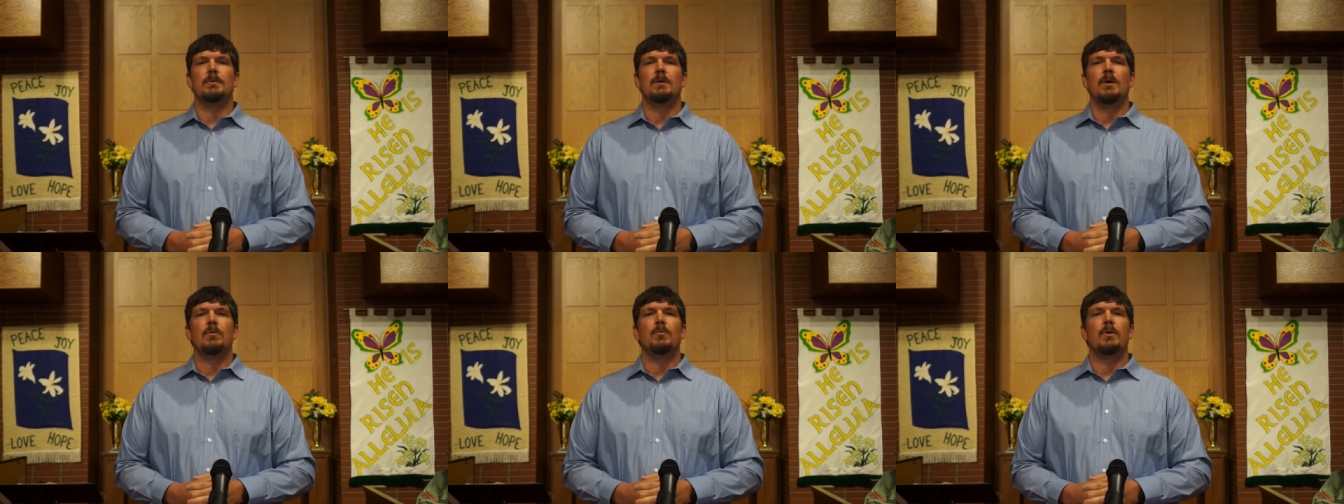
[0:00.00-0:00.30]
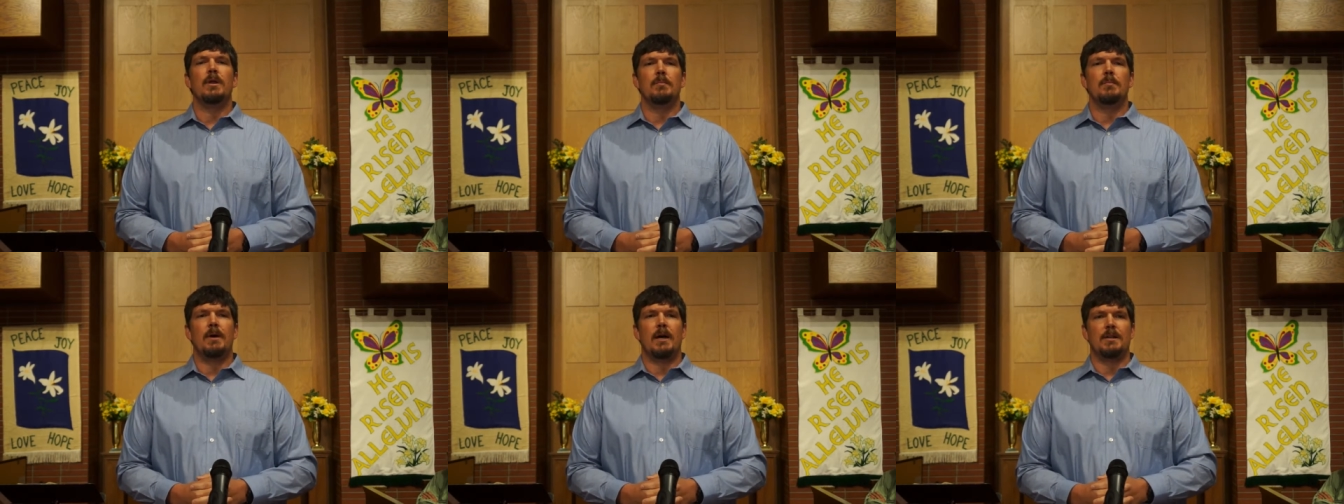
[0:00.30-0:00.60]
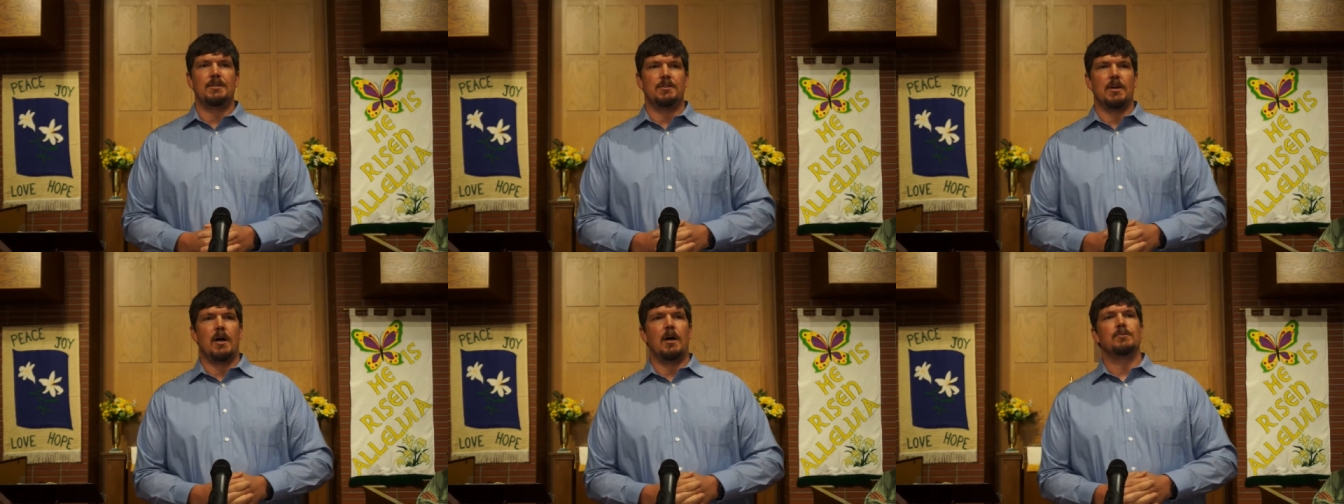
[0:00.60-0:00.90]
written by
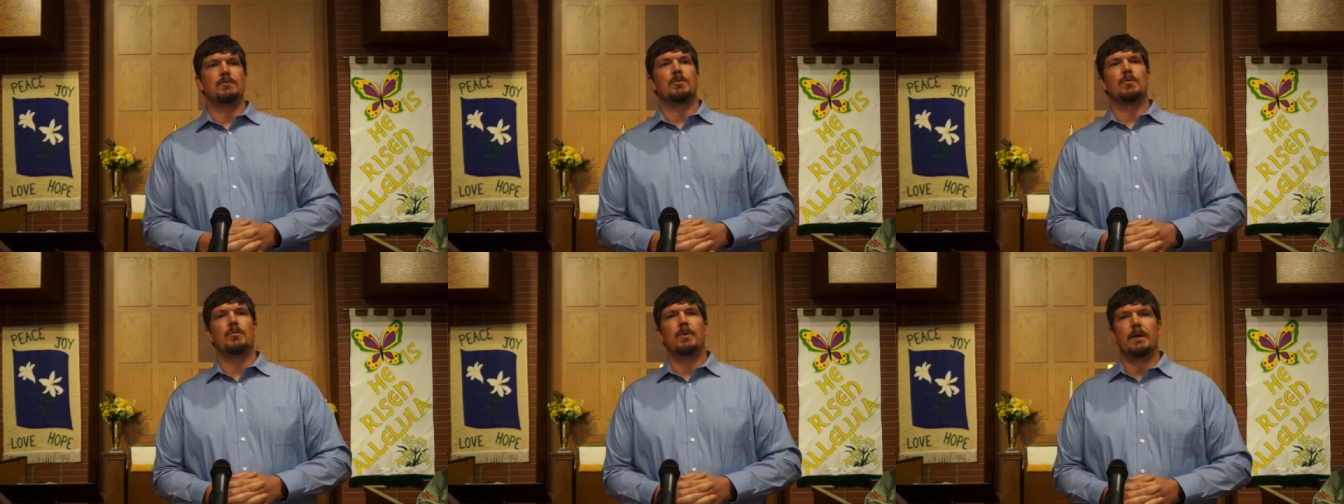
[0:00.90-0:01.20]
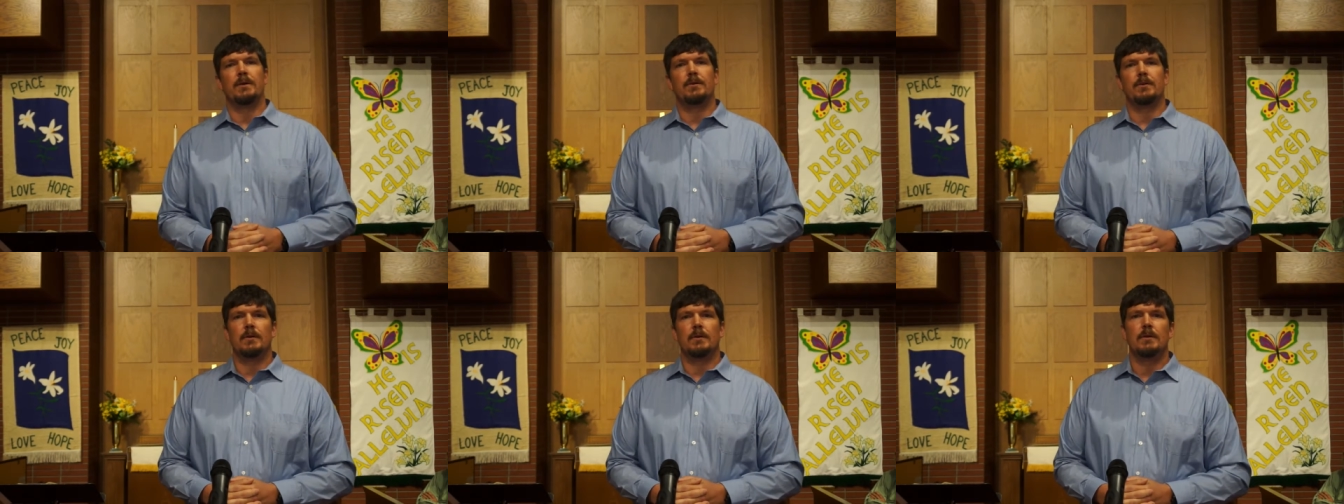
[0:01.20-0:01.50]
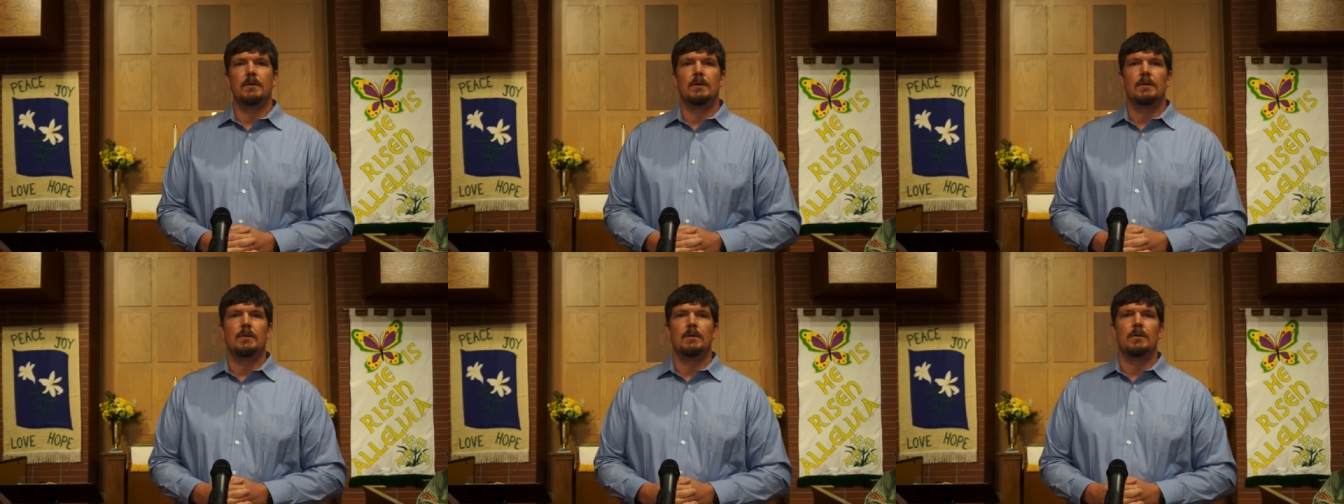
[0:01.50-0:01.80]
Sandra Richter,
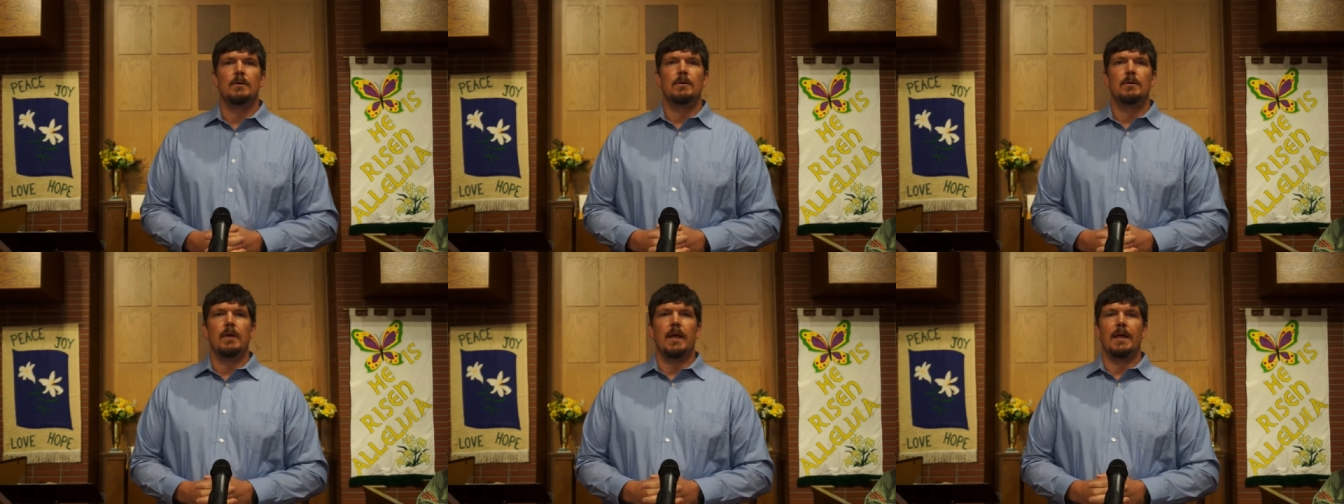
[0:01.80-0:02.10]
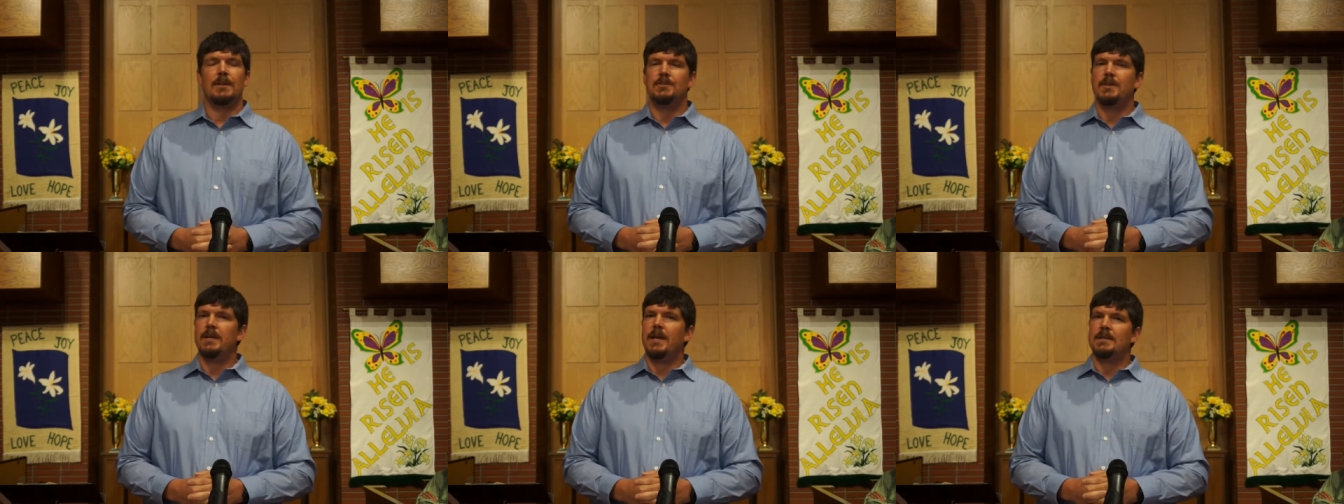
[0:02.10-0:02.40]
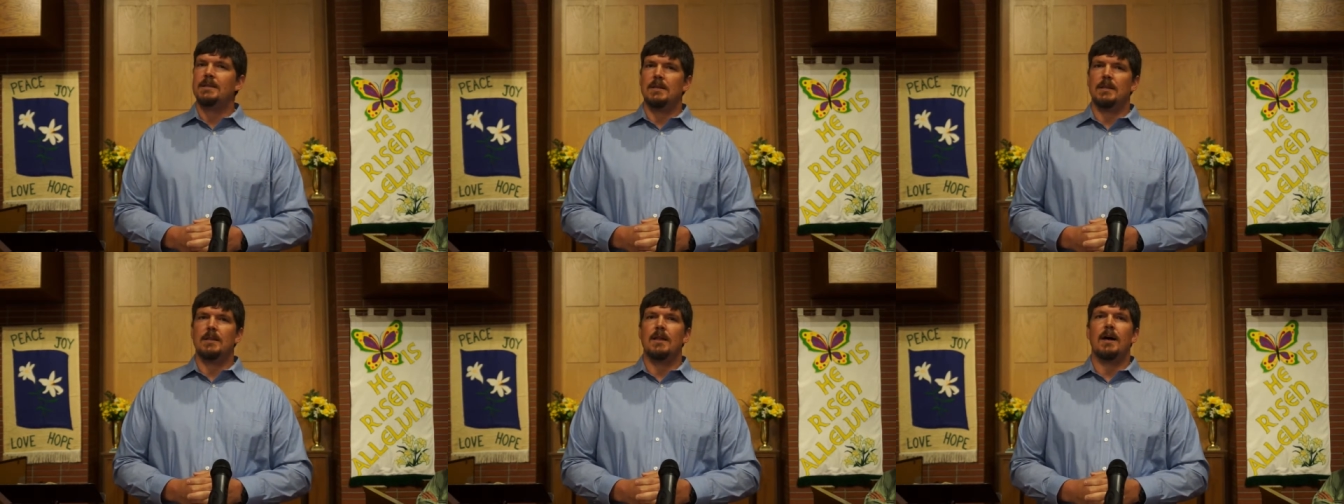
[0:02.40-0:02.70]
and she has
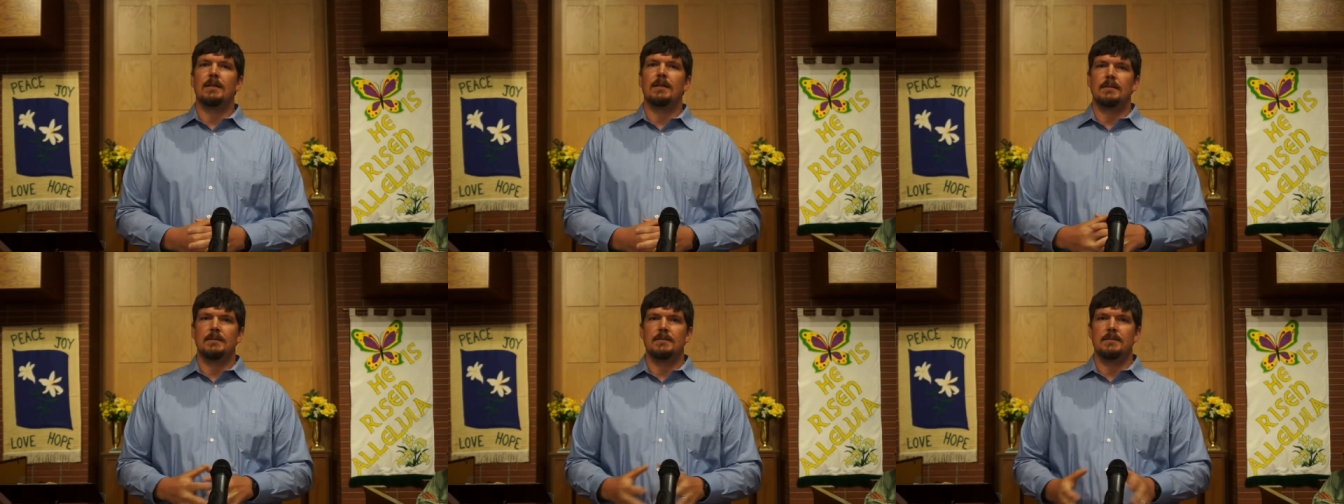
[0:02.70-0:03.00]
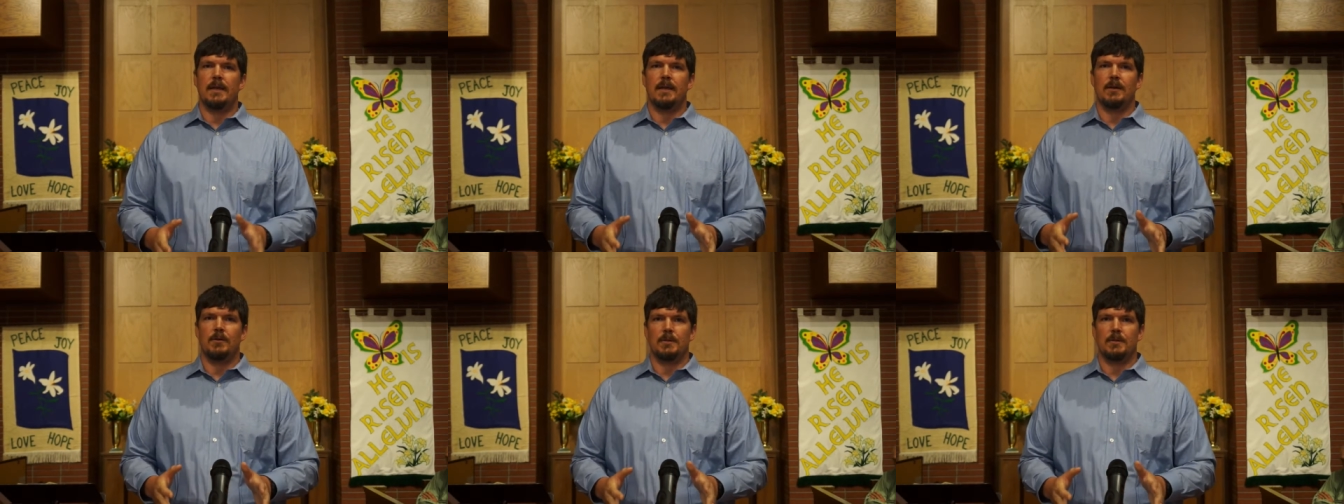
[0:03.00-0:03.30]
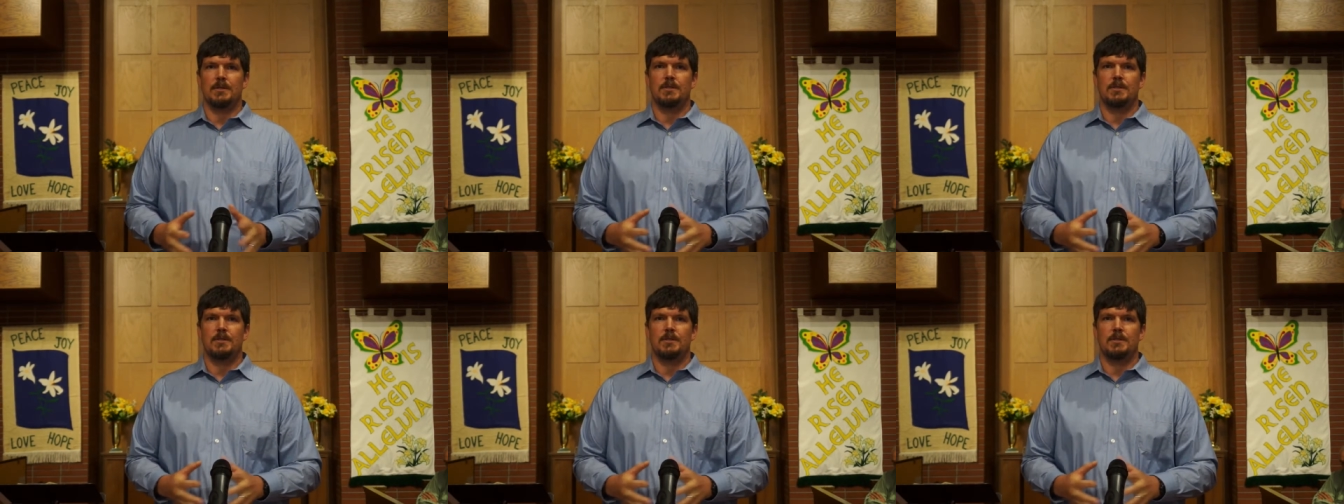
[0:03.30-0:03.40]
a lot to say on this